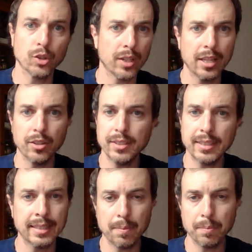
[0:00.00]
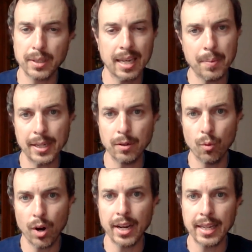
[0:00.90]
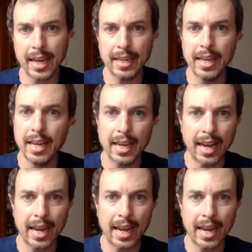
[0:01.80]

sure that the system is keeping running and